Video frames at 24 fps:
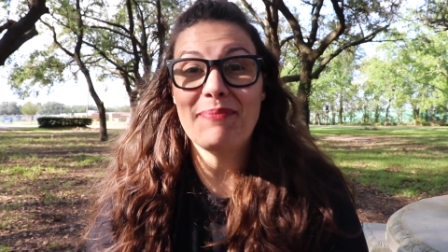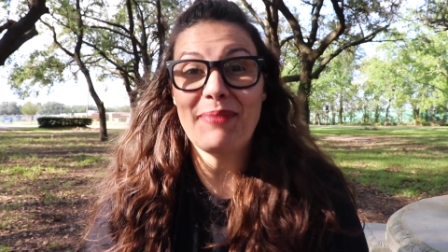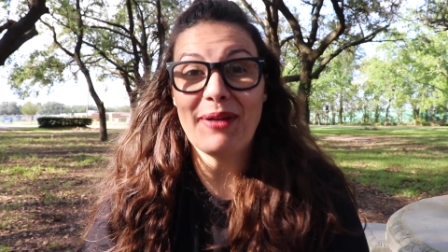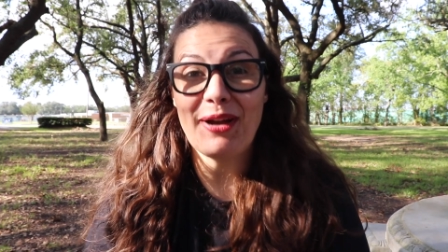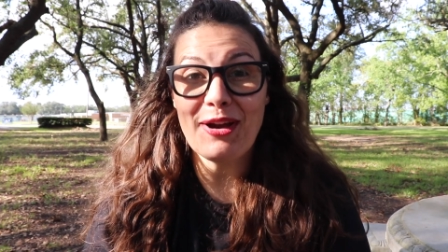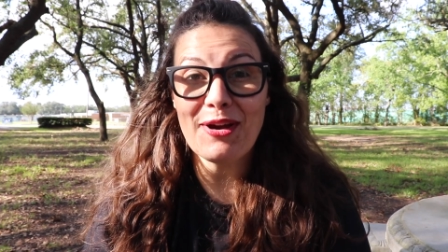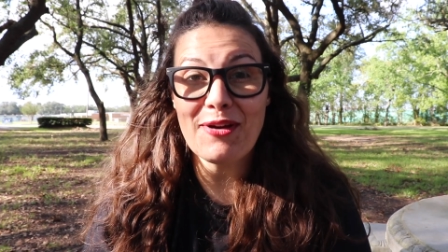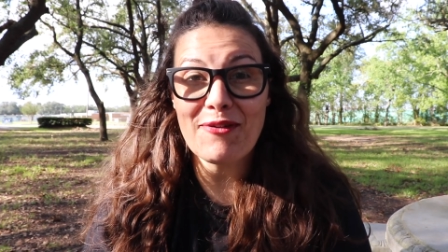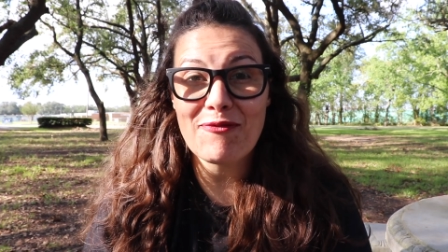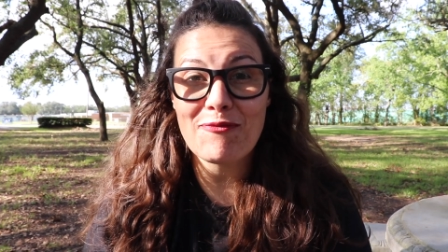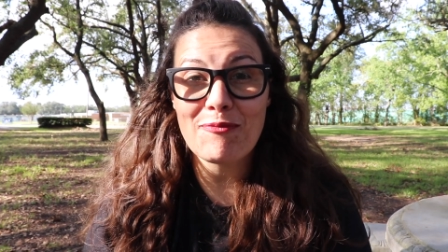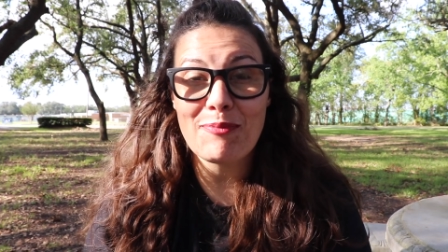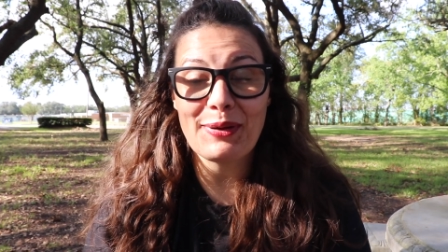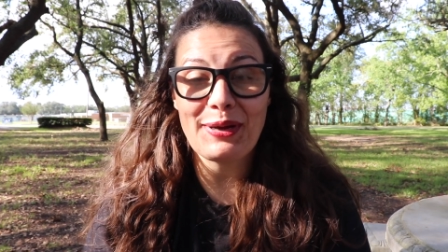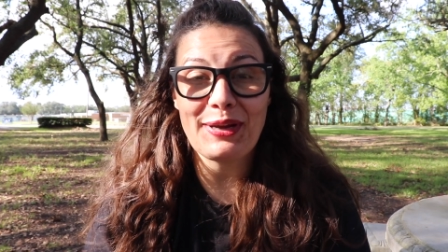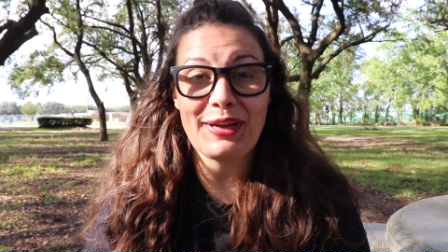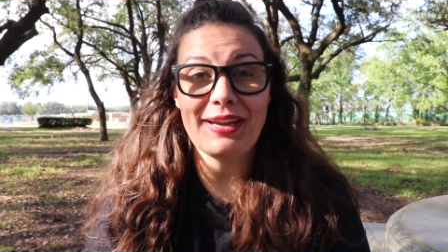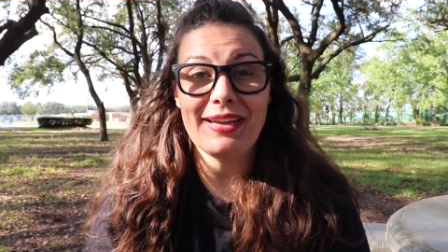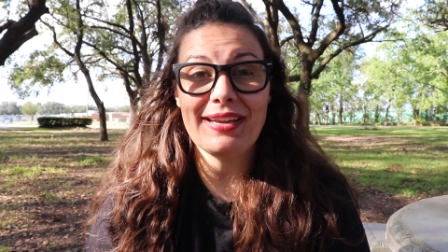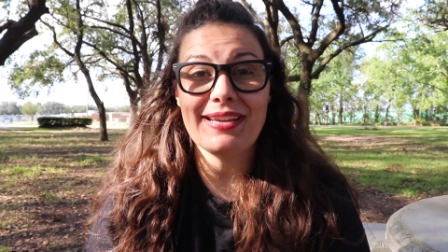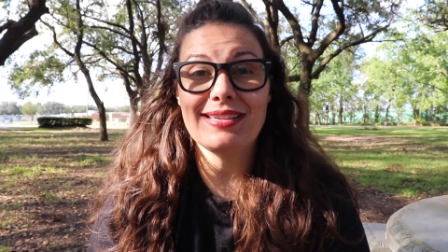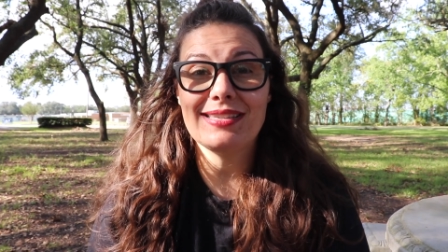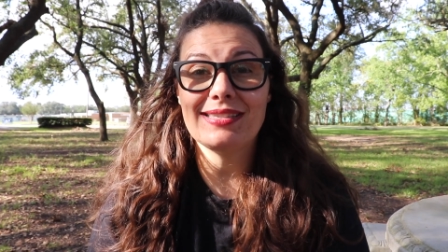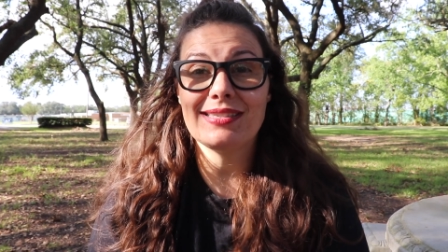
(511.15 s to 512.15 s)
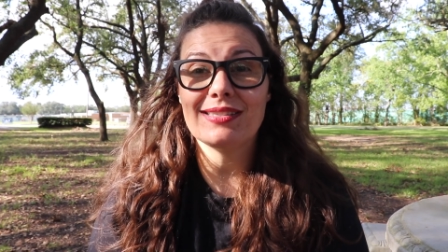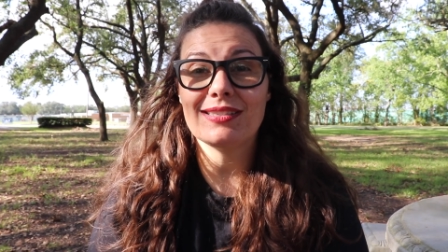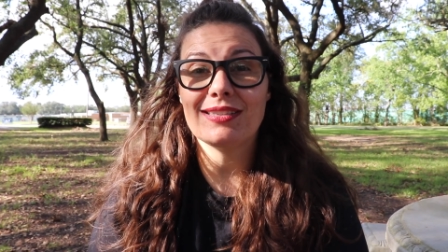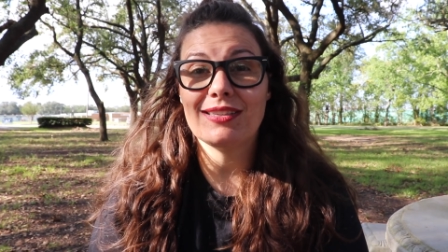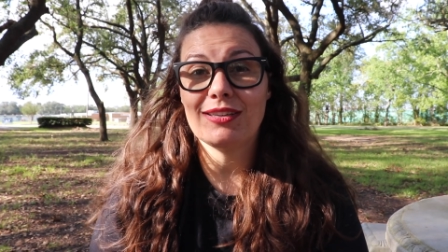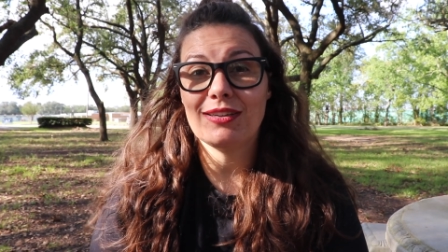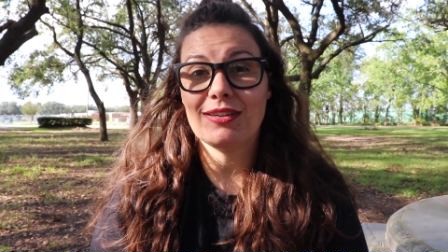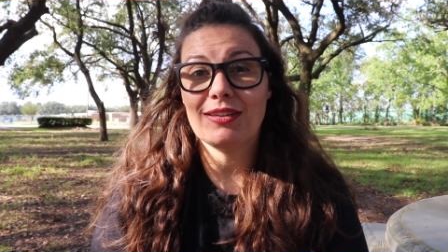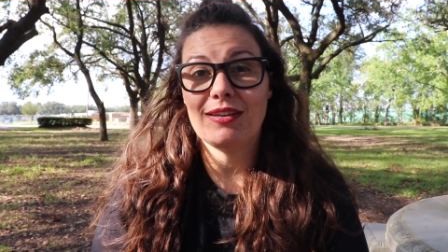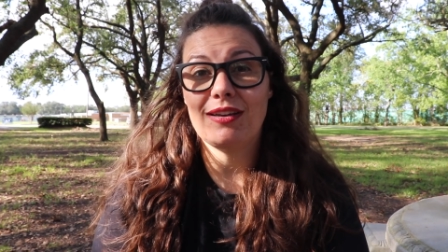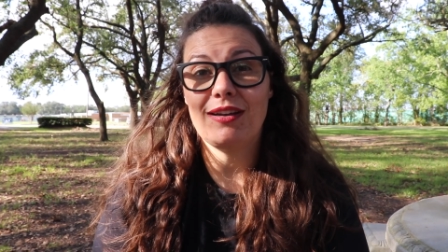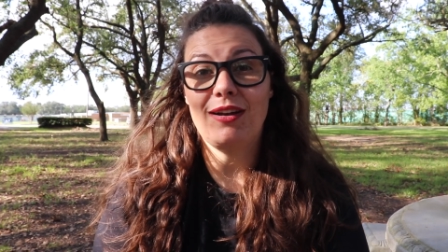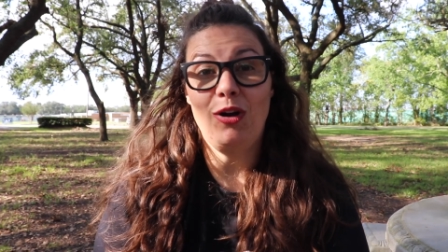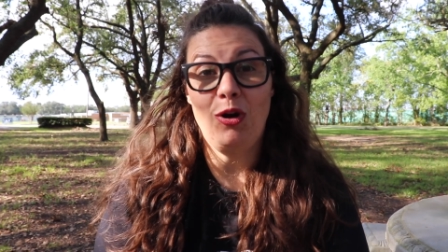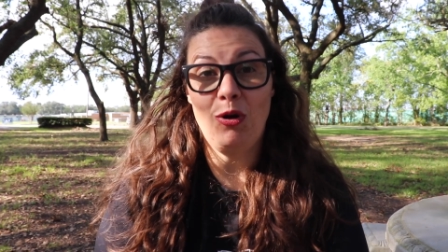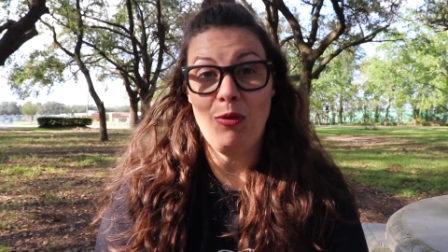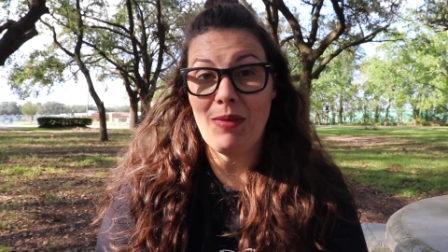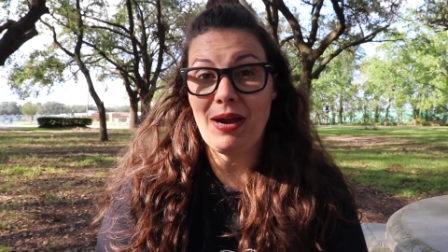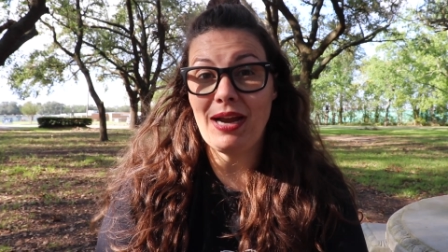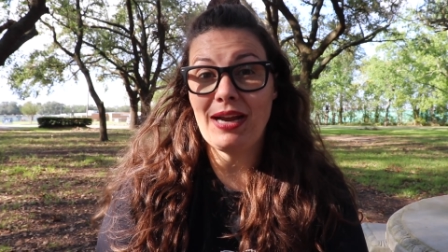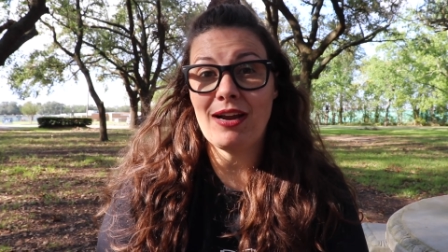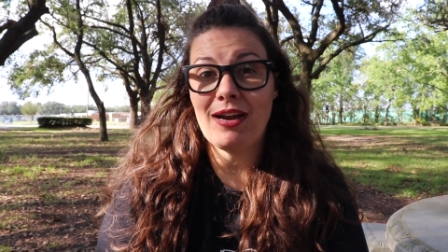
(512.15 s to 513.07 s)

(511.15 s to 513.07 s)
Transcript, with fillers: LaBeouf, because oh my